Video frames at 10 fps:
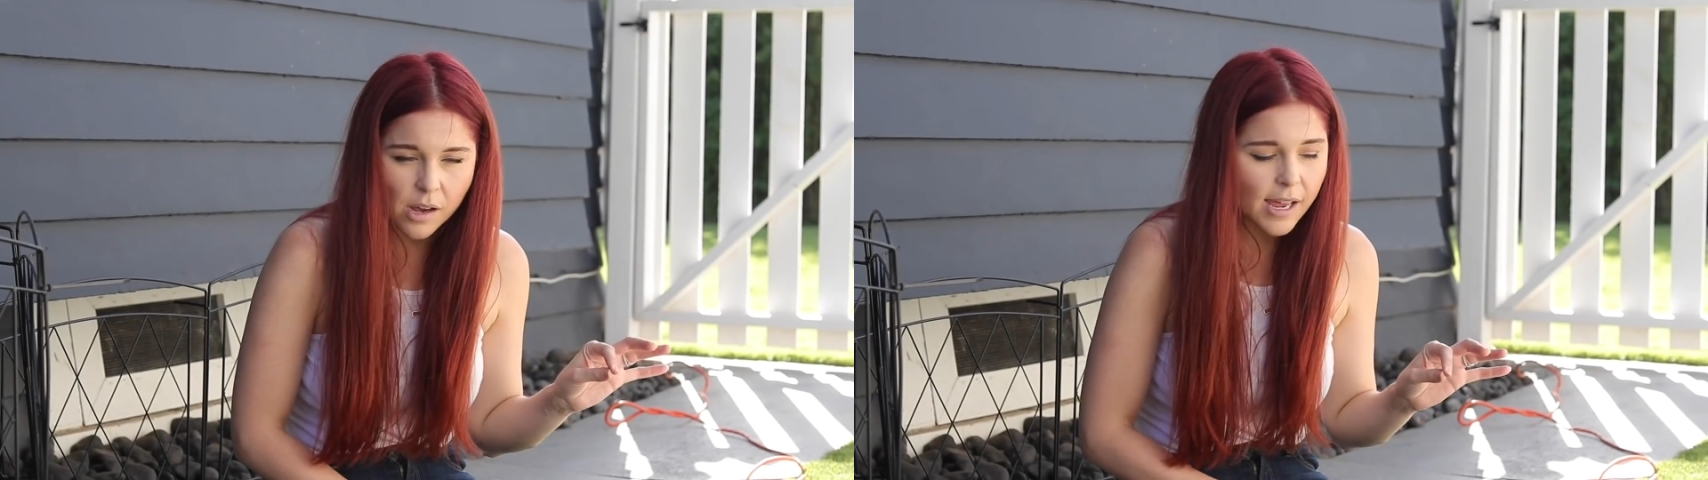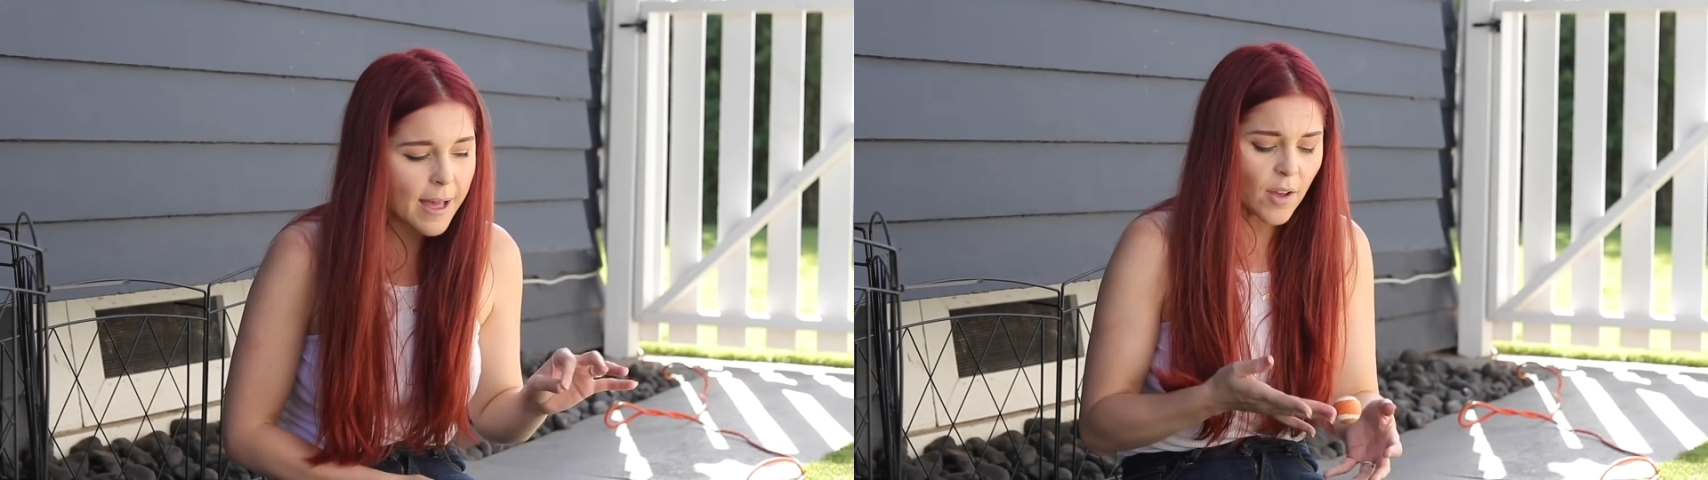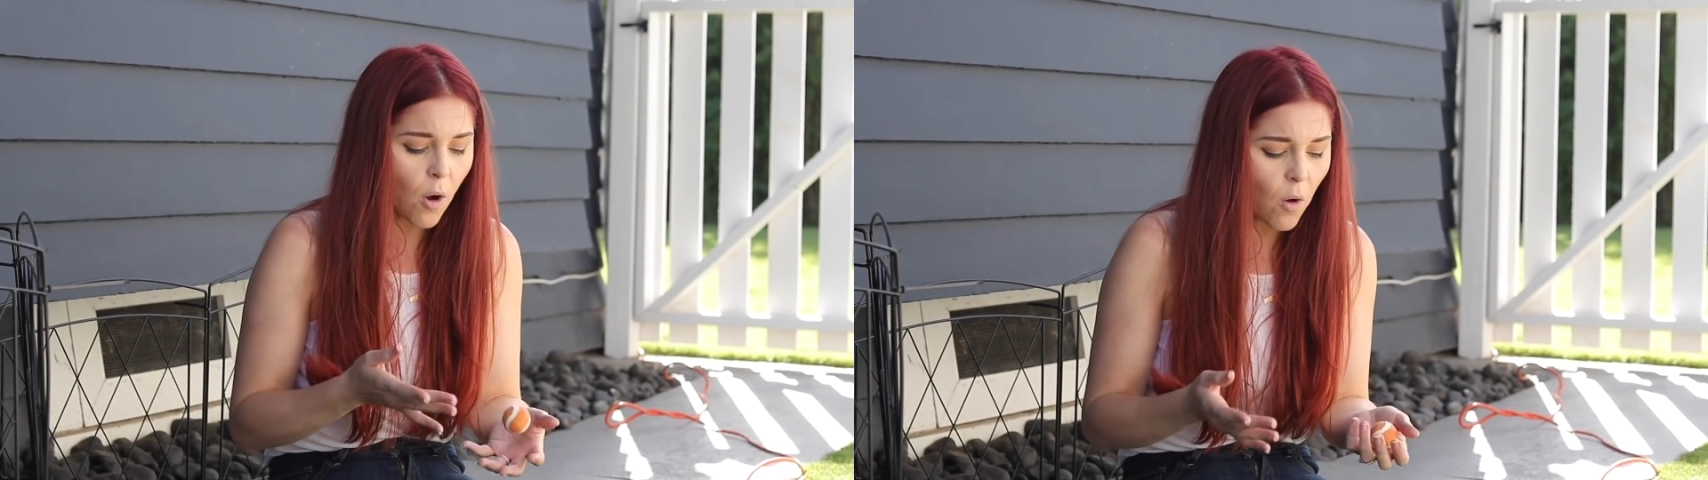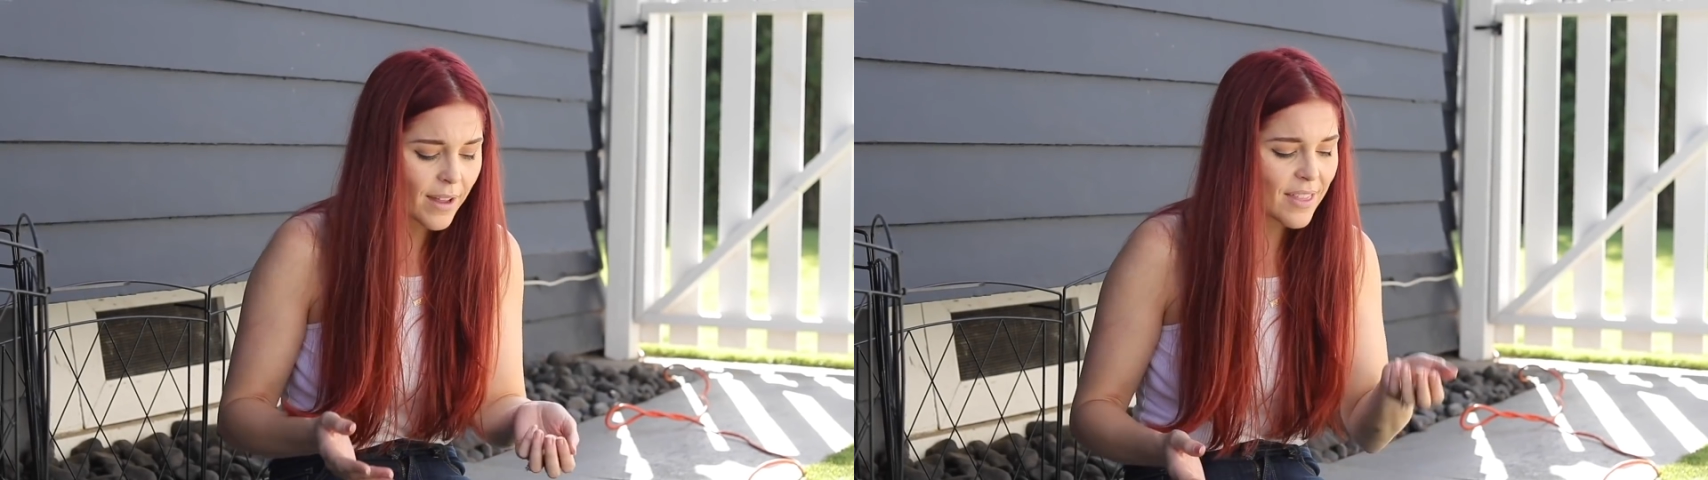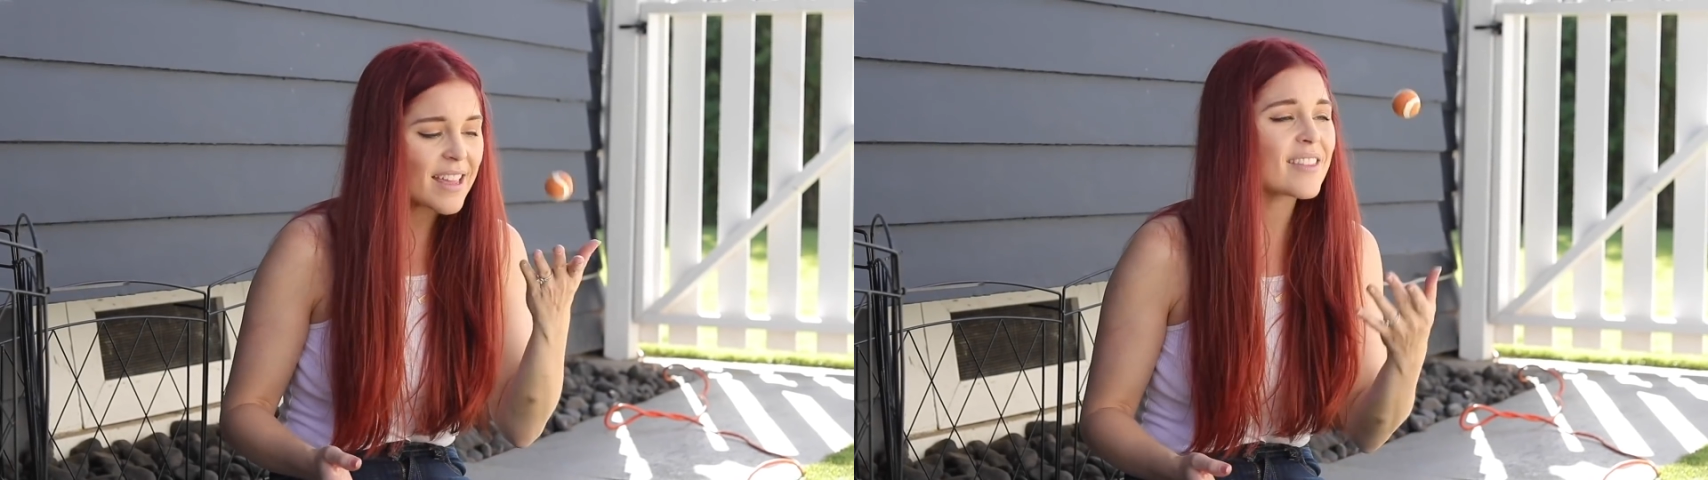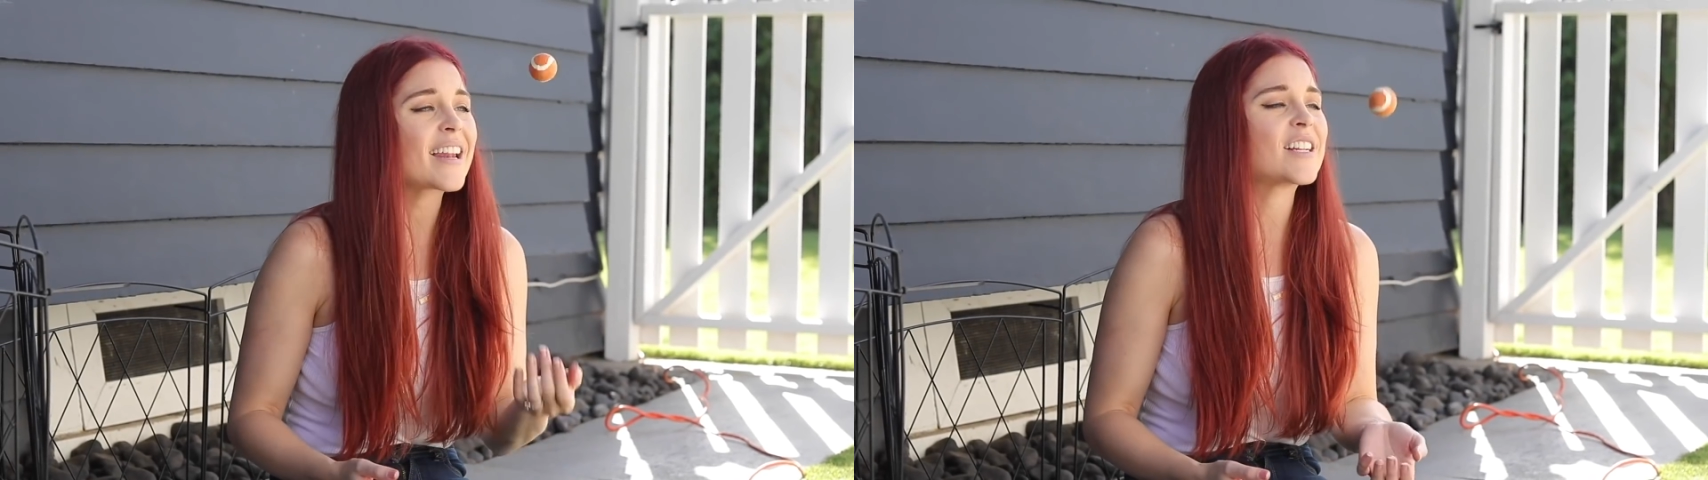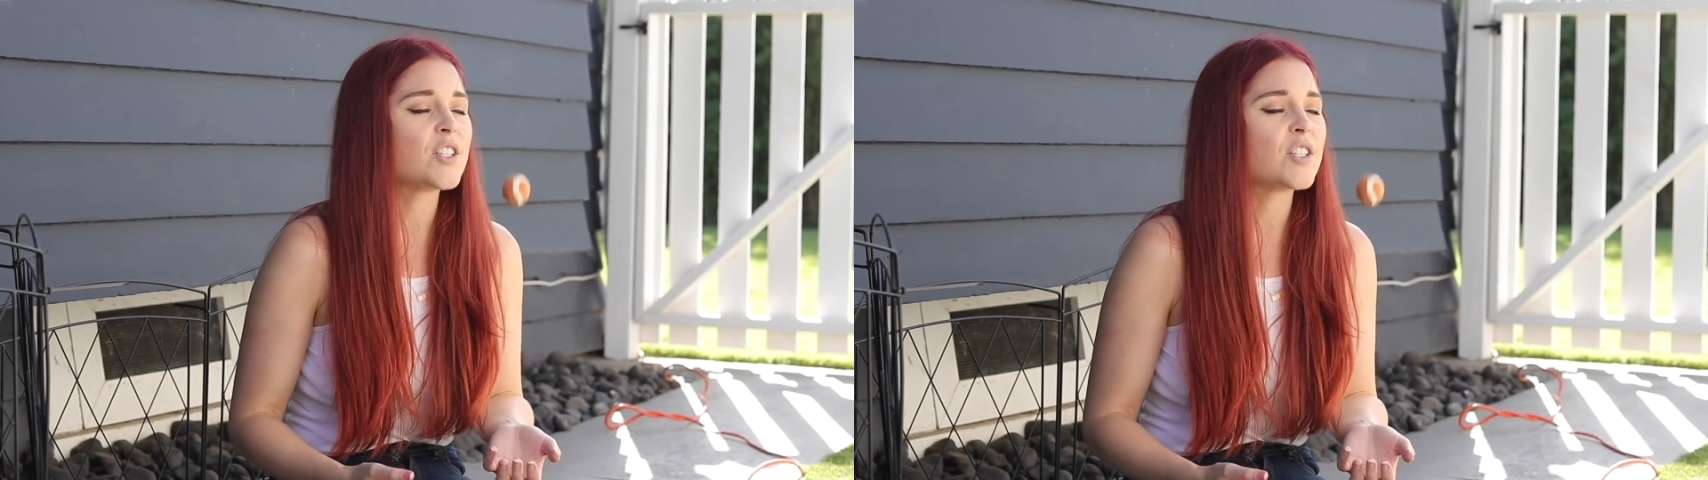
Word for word: on it. The only thing that I